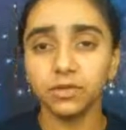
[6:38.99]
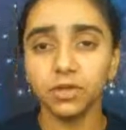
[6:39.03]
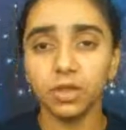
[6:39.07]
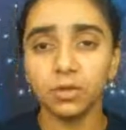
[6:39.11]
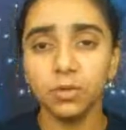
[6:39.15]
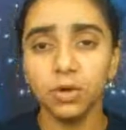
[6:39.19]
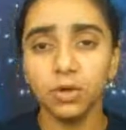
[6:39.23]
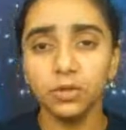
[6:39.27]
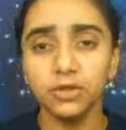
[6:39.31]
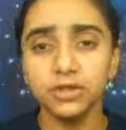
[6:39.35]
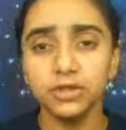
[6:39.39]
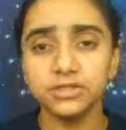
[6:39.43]

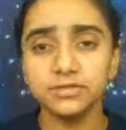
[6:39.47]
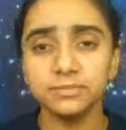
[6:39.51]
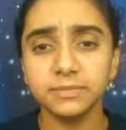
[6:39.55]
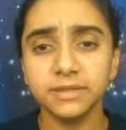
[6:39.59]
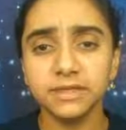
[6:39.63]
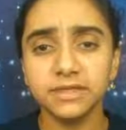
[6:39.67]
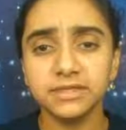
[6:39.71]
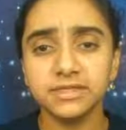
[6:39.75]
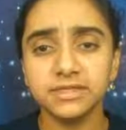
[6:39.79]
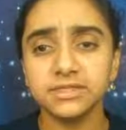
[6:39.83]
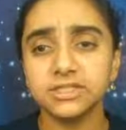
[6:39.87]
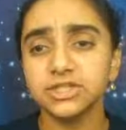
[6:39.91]
Well, this
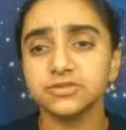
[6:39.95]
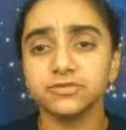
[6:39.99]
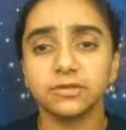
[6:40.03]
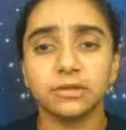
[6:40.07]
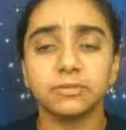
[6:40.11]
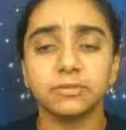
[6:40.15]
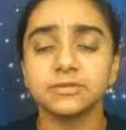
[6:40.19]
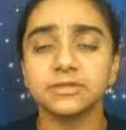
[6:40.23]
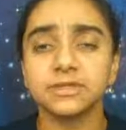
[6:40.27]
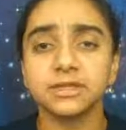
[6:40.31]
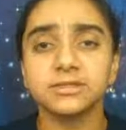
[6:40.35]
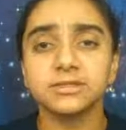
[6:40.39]
means it just
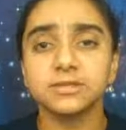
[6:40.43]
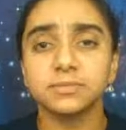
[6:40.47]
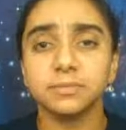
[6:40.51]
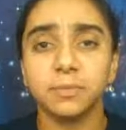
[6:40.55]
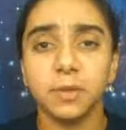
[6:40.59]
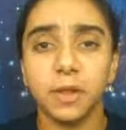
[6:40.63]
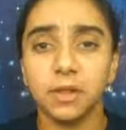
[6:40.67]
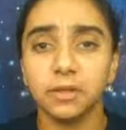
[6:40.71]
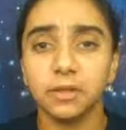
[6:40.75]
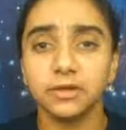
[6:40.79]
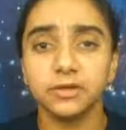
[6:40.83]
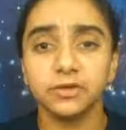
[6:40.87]
represents a
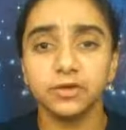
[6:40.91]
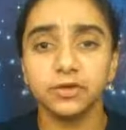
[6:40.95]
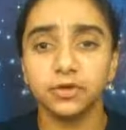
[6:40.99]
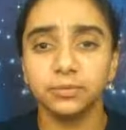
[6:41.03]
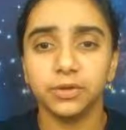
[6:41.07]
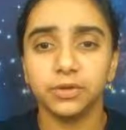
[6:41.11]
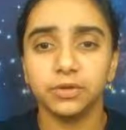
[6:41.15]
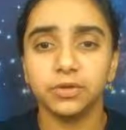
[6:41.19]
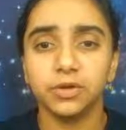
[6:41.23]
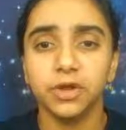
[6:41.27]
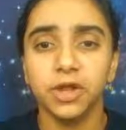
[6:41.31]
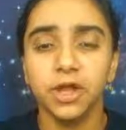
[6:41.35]

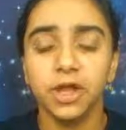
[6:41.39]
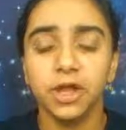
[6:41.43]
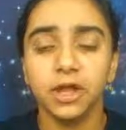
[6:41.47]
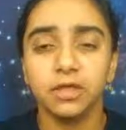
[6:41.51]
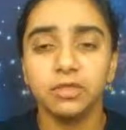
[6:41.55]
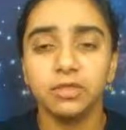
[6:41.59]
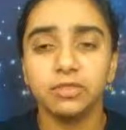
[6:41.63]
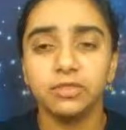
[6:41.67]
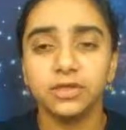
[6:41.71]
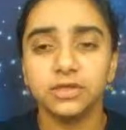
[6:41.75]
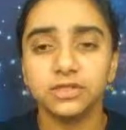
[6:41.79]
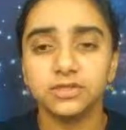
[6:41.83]
polynomial.
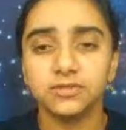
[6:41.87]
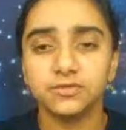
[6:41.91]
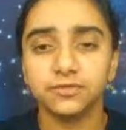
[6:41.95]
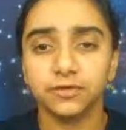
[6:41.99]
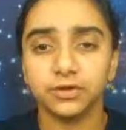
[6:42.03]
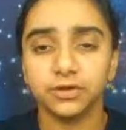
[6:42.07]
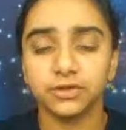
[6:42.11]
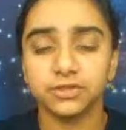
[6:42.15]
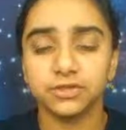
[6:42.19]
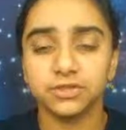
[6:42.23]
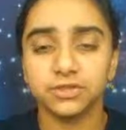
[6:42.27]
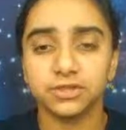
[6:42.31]
This
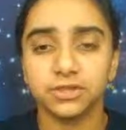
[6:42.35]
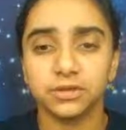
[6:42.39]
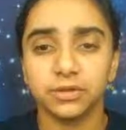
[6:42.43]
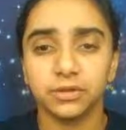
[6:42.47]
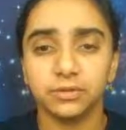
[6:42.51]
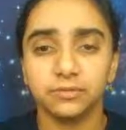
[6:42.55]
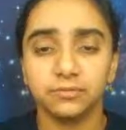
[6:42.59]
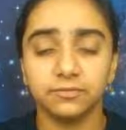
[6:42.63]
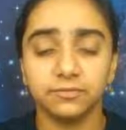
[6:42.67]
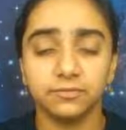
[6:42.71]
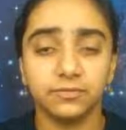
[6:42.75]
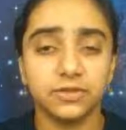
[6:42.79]

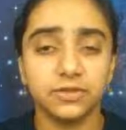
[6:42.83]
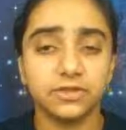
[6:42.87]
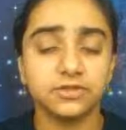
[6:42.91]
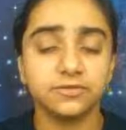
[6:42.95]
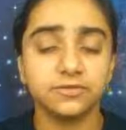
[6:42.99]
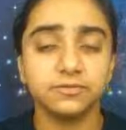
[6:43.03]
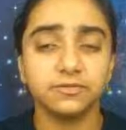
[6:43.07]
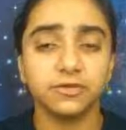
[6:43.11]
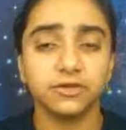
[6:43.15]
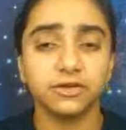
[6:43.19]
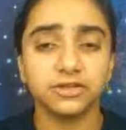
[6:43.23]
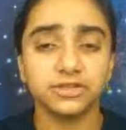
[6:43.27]

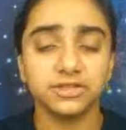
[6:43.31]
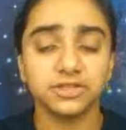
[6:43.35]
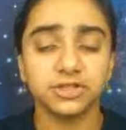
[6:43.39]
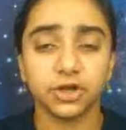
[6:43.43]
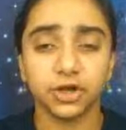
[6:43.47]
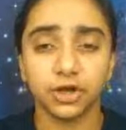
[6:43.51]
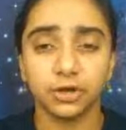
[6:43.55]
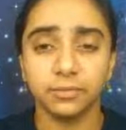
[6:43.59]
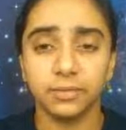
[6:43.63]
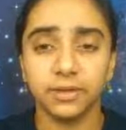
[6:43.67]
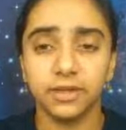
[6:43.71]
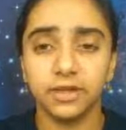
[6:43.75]
first
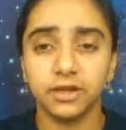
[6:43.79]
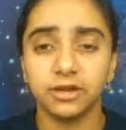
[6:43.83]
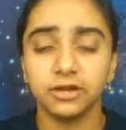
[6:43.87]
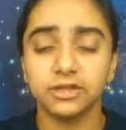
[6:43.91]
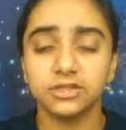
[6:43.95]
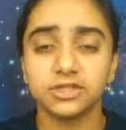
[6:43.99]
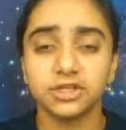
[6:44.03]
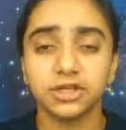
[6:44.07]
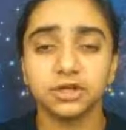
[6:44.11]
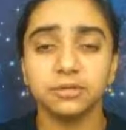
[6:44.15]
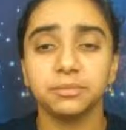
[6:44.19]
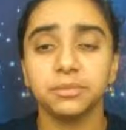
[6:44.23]
term here
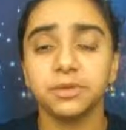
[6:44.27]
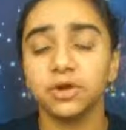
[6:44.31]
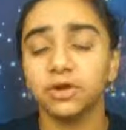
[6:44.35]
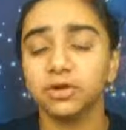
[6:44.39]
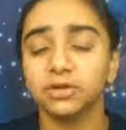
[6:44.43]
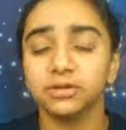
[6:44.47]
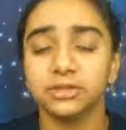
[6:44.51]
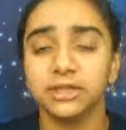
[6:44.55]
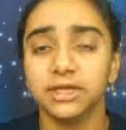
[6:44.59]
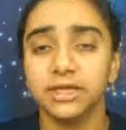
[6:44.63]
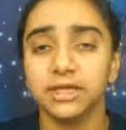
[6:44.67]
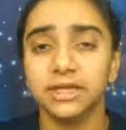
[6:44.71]
is going to be our
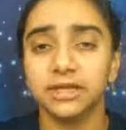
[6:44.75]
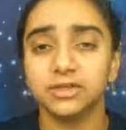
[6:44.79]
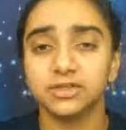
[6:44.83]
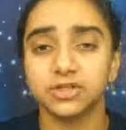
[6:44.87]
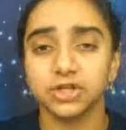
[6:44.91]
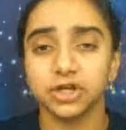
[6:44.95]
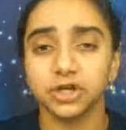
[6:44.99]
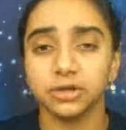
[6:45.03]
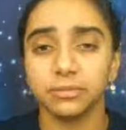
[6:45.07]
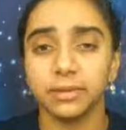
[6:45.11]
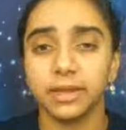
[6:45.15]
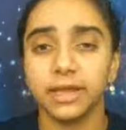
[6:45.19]
leading
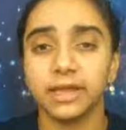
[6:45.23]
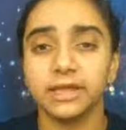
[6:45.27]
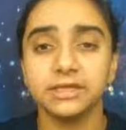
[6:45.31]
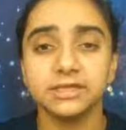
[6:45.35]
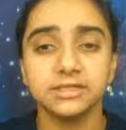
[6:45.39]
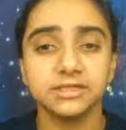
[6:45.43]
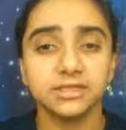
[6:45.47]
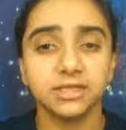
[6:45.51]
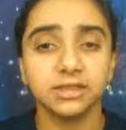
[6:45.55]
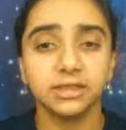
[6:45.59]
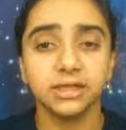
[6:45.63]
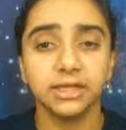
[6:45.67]
term. A
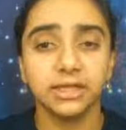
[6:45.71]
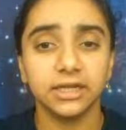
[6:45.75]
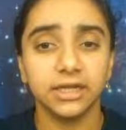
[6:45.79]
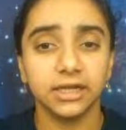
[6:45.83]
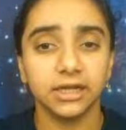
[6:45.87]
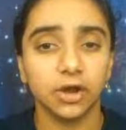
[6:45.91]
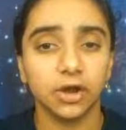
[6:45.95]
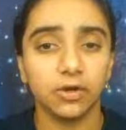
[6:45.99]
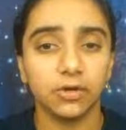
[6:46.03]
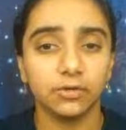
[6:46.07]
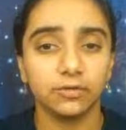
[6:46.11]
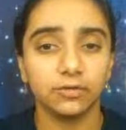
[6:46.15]
is the leading
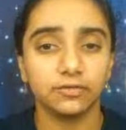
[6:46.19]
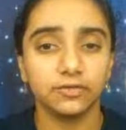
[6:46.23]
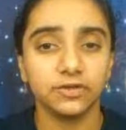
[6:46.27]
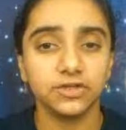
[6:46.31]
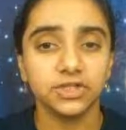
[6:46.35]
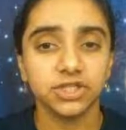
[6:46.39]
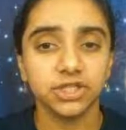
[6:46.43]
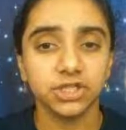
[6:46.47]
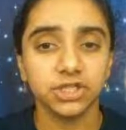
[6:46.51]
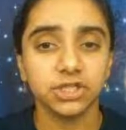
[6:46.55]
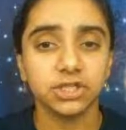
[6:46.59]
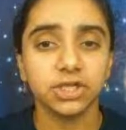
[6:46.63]

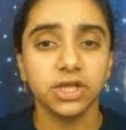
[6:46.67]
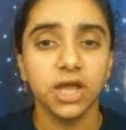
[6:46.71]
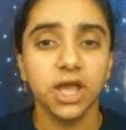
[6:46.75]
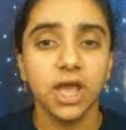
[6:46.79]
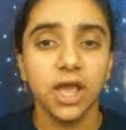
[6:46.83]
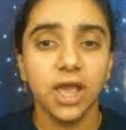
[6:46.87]
coefficient.